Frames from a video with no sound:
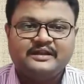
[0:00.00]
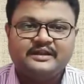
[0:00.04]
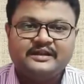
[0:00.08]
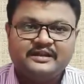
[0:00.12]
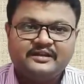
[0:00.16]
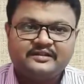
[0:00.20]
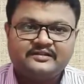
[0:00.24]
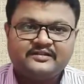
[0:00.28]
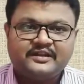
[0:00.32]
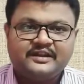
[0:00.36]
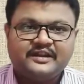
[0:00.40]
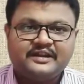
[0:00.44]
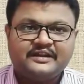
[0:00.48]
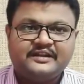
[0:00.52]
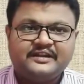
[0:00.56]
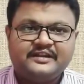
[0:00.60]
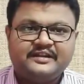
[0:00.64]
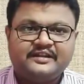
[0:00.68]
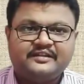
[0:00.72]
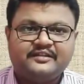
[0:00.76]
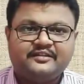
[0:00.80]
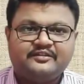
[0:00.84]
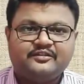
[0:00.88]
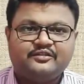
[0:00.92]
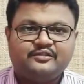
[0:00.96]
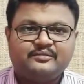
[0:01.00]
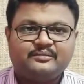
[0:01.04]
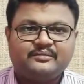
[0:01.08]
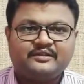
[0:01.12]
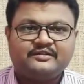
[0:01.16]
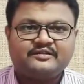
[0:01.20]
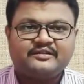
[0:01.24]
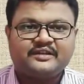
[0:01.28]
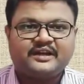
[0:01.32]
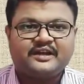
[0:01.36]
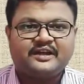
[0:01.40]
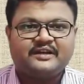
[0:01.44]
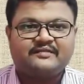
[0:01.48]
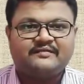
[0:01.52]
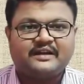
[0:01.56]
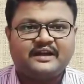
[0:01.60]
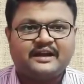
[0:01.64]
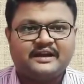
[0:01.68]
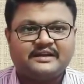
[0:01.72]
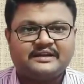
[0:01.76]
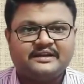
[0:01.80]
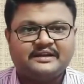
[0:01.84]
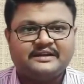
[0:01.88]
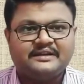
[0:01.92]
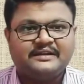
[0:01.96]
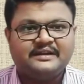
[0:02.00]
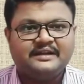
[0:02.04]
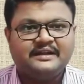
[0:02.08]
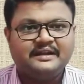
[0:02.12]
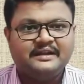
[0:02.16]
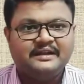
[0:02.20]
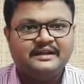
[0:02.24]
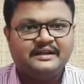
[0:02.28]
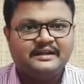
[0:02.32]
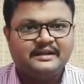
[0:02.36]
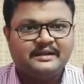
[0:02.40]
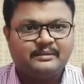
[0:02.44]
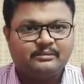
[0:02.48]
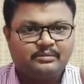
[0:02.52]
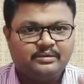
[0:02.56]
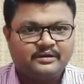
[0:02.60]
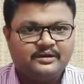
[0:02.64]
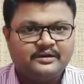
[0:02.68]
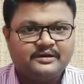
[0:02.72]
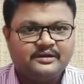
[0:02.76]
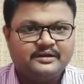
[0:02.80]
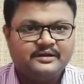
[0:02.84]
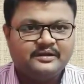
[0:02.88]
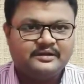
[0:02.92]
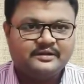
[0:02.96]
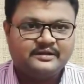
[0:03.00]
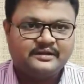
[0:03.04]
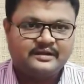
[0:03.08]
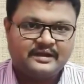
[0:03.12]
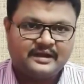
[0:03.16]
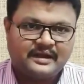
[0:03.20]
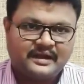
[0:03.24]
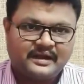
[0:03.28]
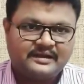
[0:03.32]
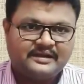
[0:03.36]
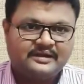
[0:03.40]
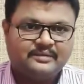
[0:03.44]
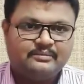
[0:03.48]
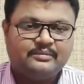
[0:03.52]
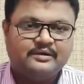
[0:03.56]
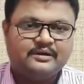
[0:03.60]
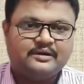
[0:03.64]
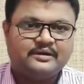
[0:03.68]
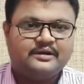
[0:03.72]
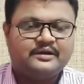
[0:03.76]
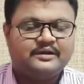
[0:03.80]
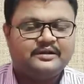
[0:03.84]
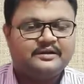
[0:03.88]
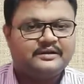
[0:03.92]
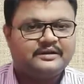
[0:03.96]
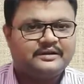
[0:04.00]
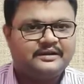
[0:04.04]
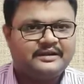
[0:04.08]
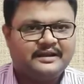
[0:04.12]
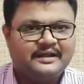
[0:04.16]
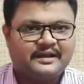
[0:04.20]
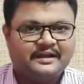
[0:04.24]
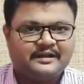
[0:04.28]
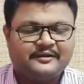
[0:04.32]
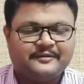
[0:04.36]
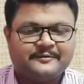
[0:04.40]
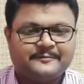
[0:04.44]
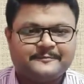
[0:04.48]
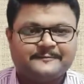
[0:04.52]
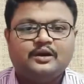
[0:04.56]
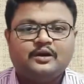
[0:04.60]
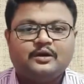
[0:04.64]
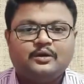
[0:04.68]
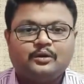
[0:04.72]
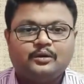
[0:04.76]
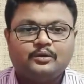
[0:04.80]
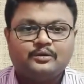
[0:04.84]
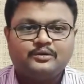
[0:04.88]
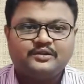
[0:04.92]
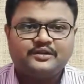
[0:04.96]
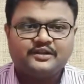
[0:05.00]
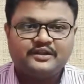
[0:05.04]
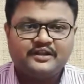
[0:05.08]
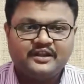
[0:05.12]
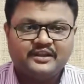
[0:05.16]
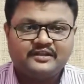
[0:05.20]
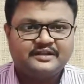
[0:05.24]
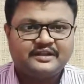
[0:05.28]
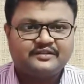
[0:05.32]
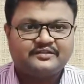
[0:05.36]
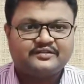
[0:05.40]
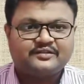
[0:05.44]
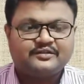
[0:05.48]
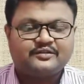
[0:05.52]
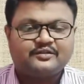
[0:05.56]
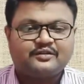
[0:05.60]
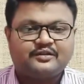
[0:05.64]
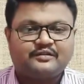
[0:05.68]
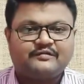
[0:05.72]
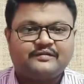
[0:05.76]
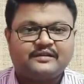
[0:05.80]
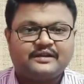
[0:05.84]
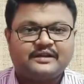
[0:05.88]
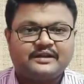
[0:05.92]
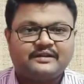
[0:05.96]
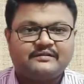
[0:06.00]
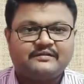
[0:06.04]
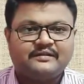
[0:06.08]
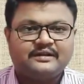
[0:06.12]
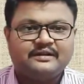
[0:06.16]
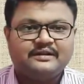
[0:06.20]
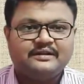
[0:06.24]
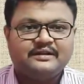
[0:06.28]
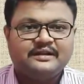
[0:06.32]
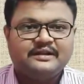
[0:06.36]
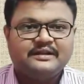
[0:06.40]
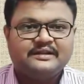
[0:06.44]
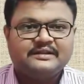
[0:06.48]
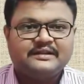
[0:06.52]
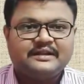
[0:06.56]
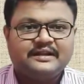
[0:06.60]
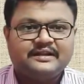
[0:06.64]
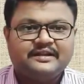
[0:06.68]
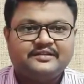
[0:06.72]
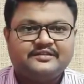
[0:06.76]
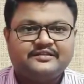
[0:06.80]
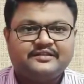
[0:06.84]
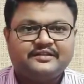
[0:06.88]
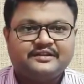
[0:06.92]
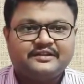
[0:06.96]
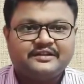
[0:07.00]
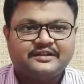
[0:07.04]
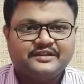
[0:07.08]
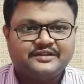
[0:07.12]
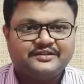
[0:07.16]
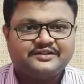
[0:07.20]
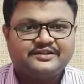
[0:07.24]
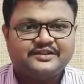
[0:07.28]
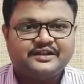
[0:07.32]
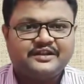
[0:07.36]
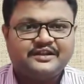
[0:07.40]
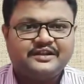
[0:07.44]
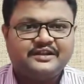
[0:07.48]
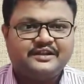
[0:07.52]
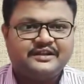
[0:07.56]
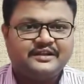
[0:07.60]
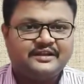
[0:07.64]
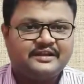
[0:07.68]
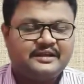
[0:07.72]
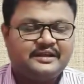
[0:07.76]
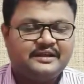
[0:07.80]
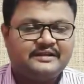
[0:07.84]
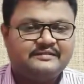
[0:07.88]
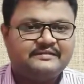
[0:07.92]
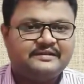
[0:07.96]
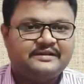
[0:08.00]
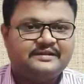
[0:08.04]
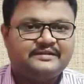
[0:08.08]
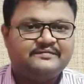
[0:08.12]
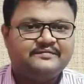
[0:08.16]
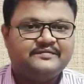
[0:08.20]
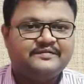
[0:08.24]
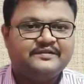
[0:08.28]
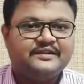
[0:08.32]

In secondary consumers I have added bird and a bird, done. go to the next trophic level, that is the tertiary level,